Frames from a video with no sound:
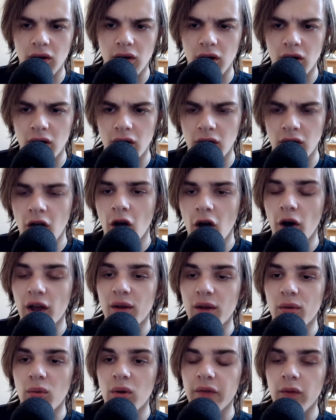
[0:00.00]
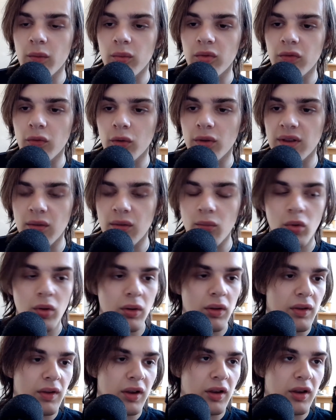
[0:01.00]
Oh yeah, one of them is for
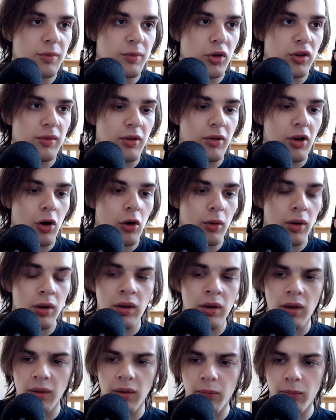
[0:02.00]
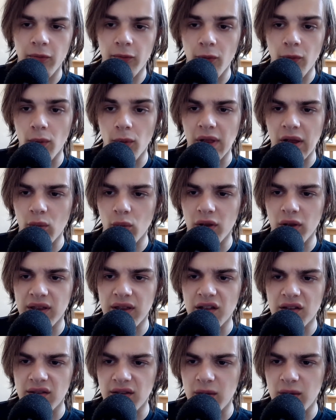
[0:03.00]
like supposed to go for like one of
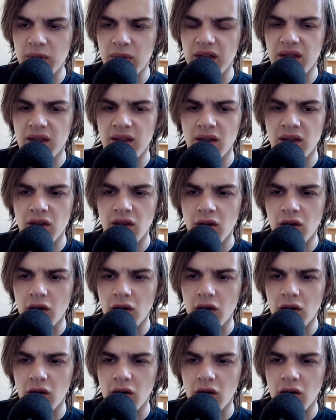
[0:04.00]
the SCP.